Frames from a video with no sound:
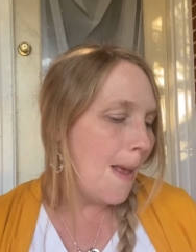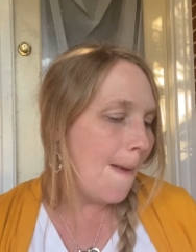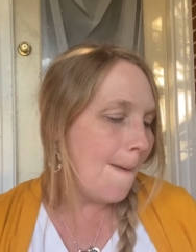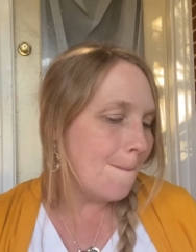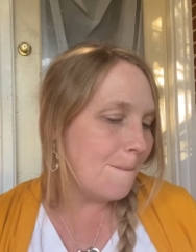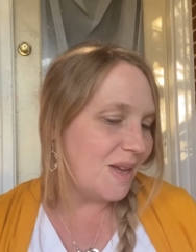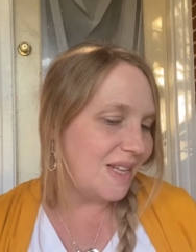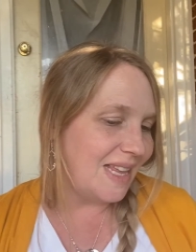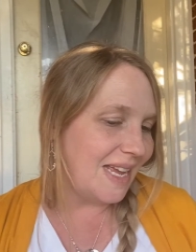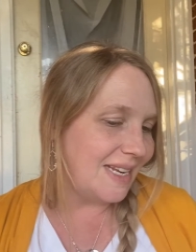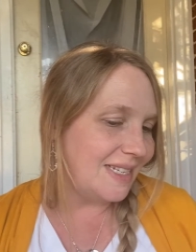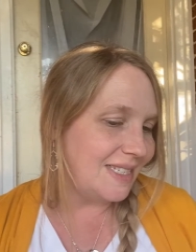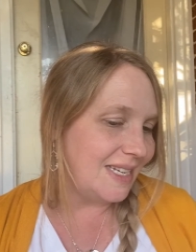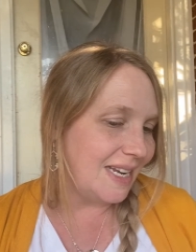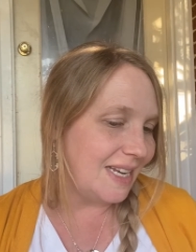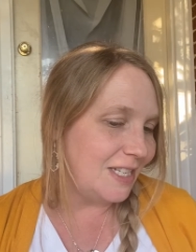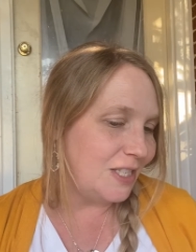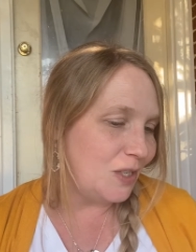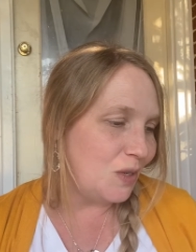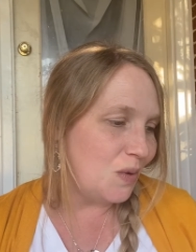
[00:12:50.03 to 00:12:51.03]
But they
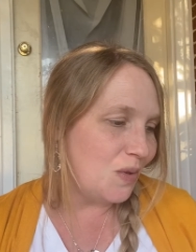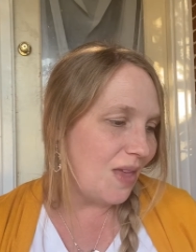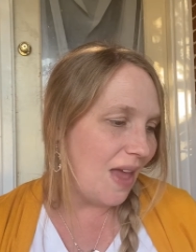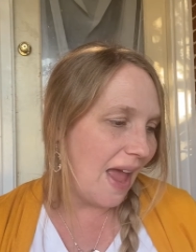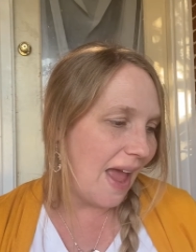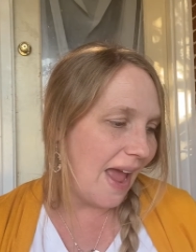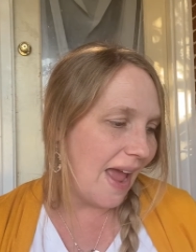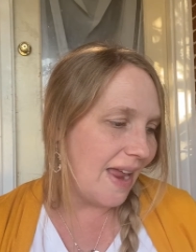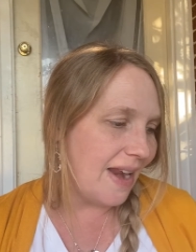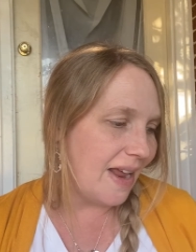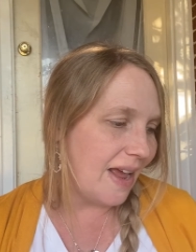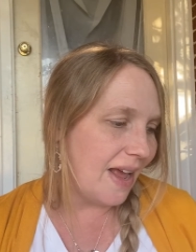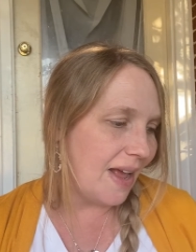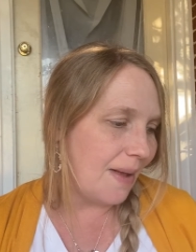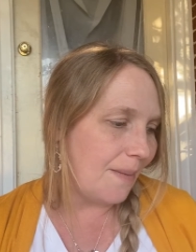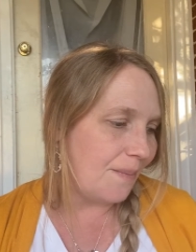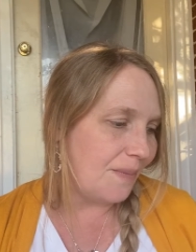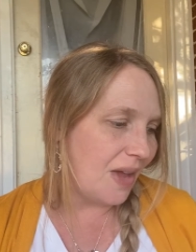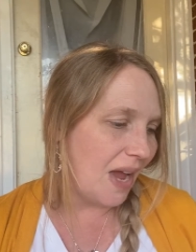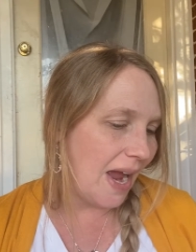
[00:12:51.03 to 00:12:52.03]
did do that.
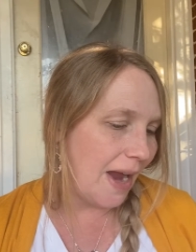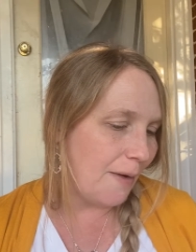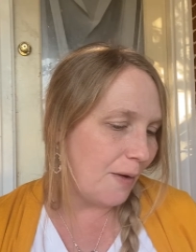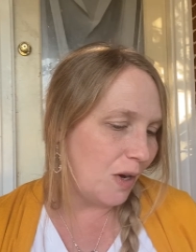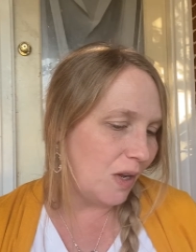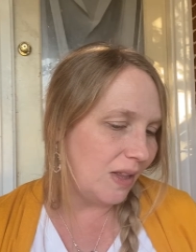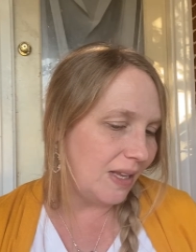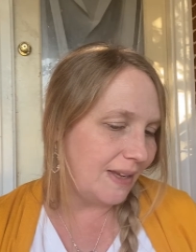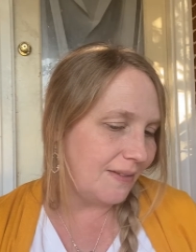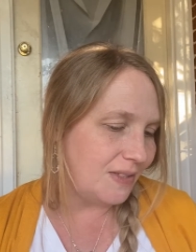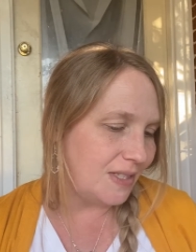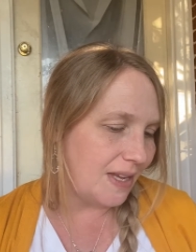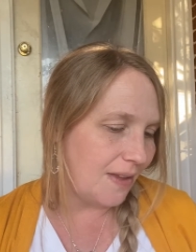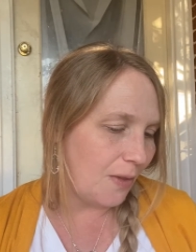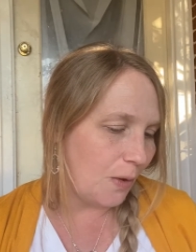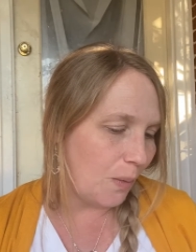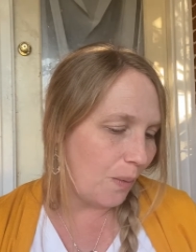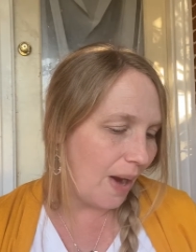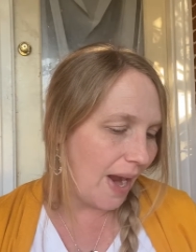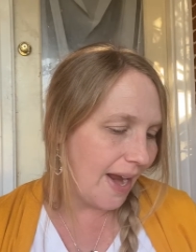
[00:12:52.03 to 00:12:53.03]
The hieroglyphs
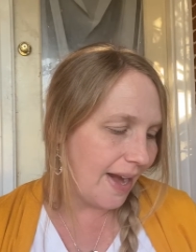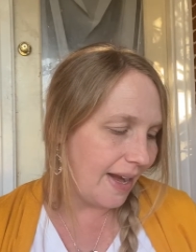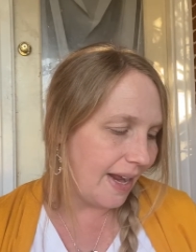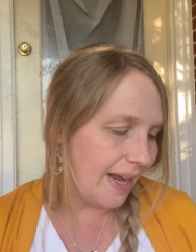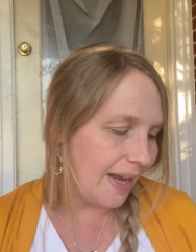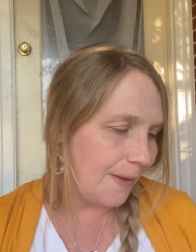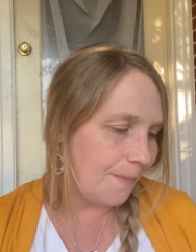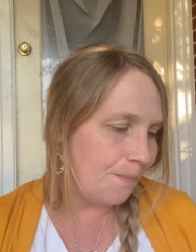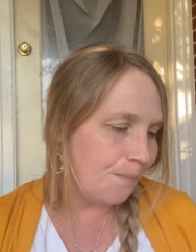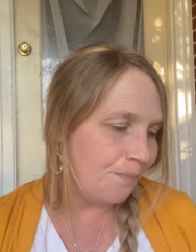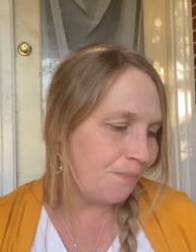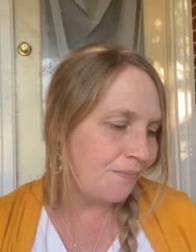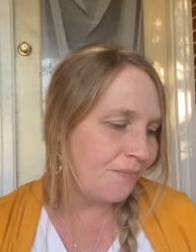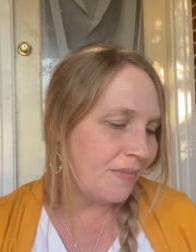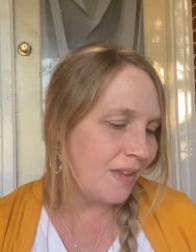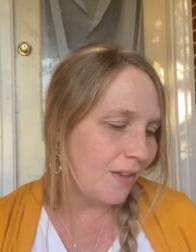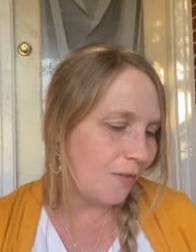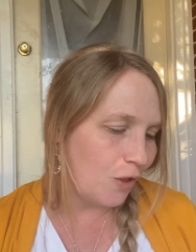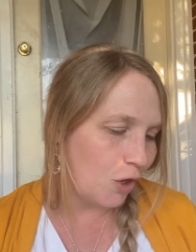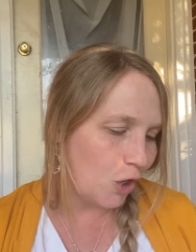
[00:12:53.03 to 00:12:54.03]
and the writing,
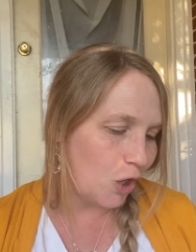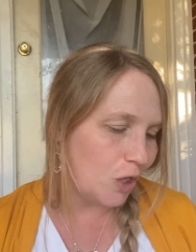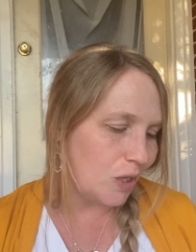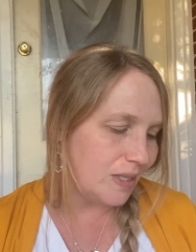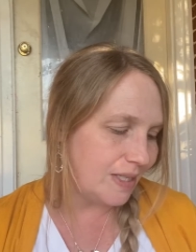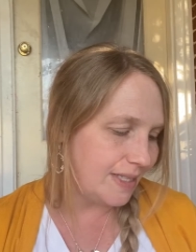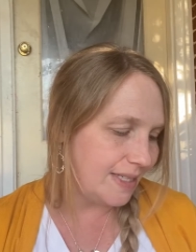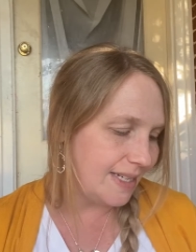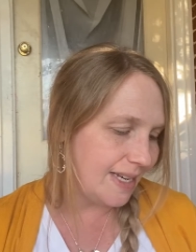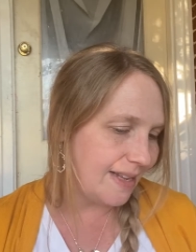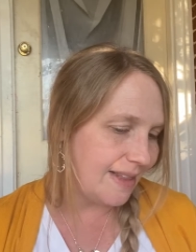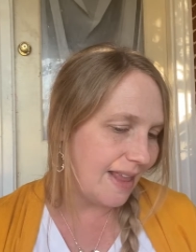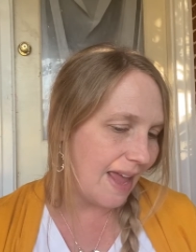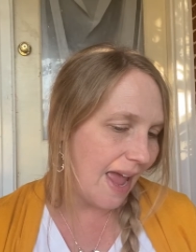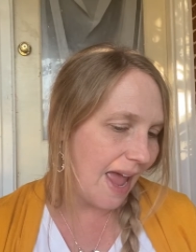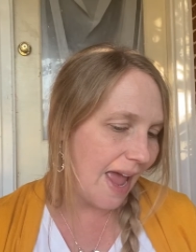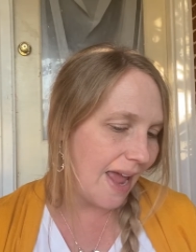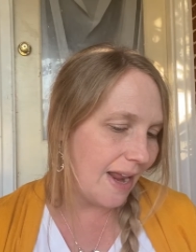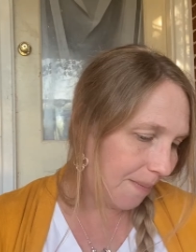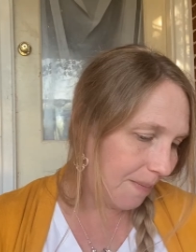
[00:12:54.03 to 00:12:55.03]
the girls did
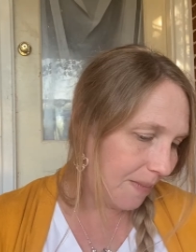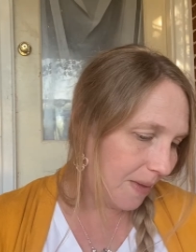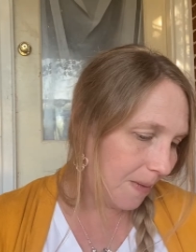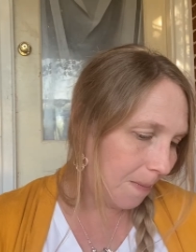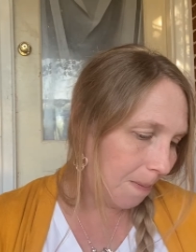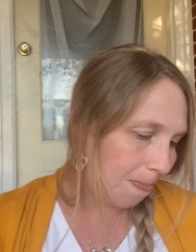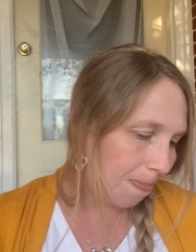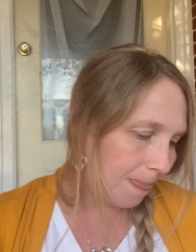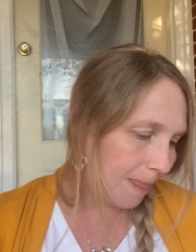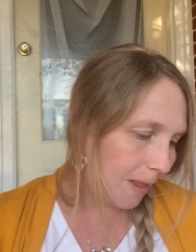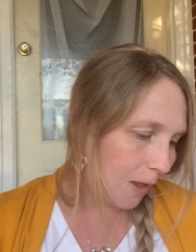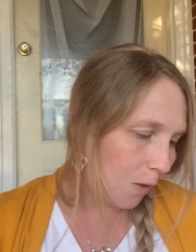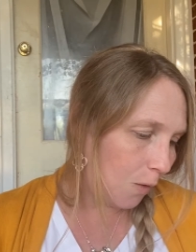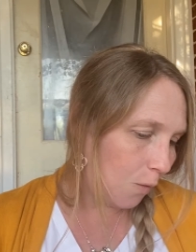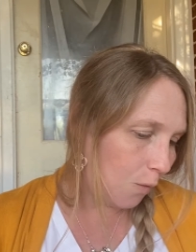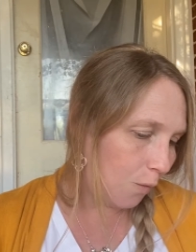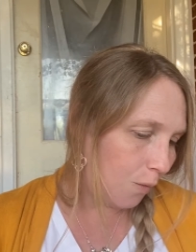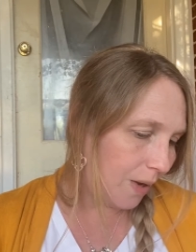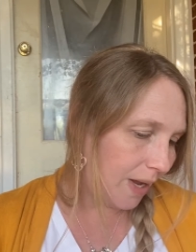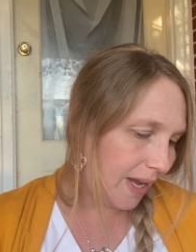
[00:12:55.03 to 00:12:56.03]
that.
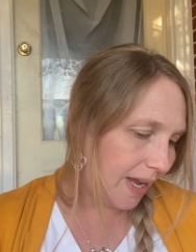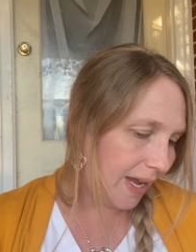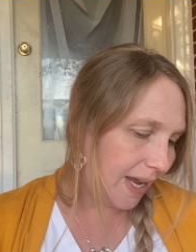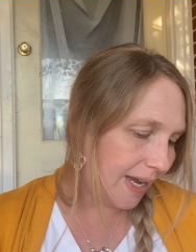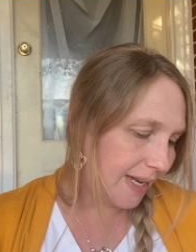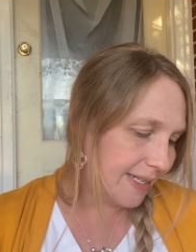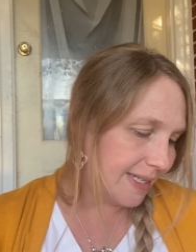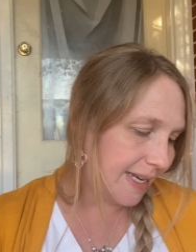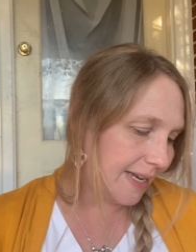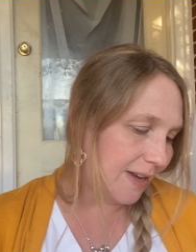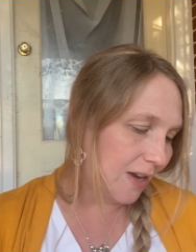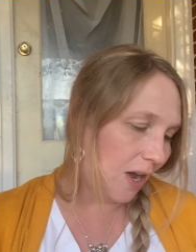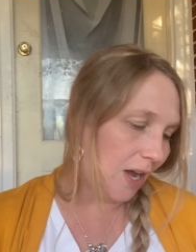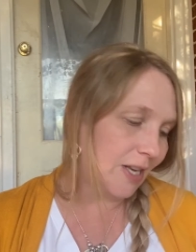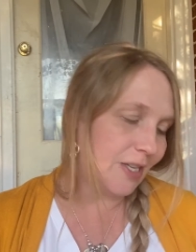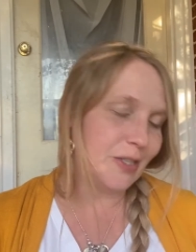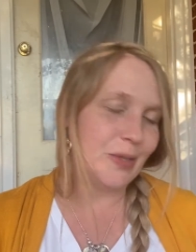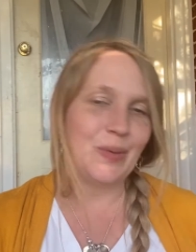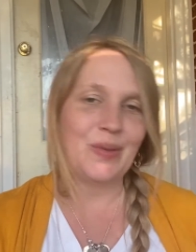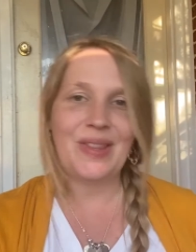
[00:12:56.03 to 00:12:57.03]
We did
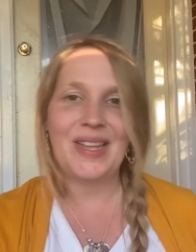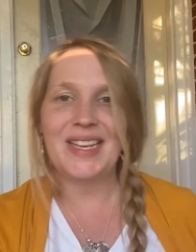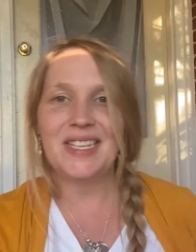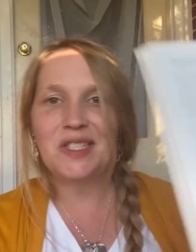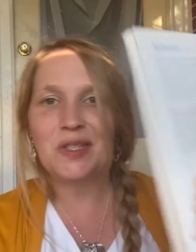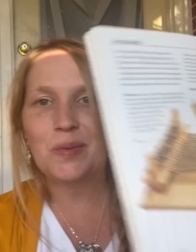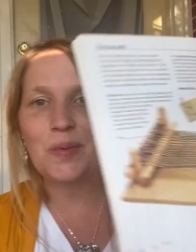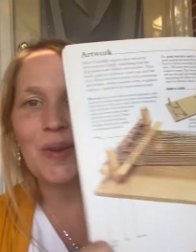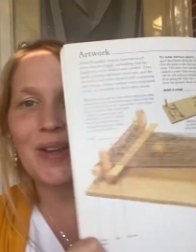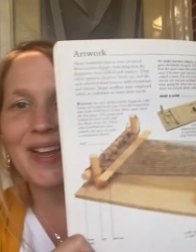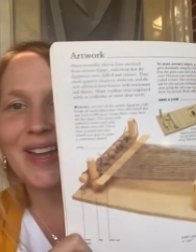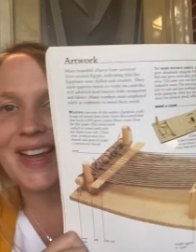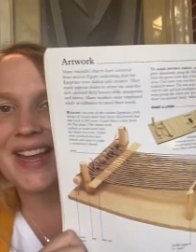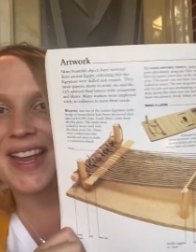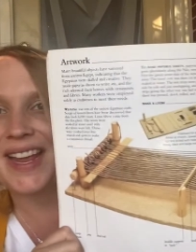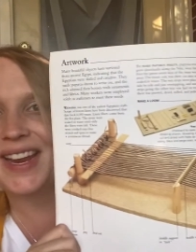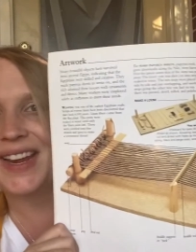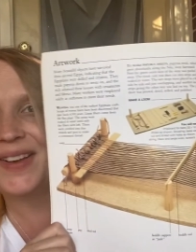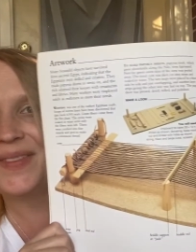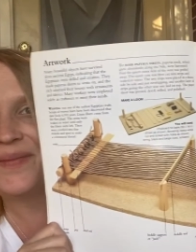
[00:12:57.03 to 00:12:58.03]
not do this
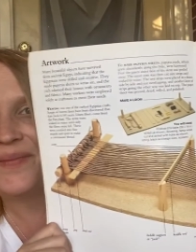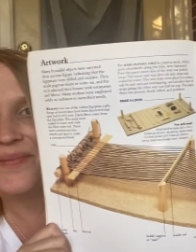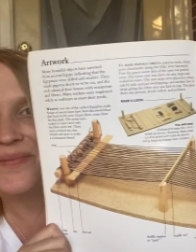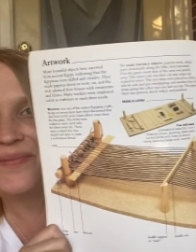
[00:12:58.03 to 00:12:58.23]
one.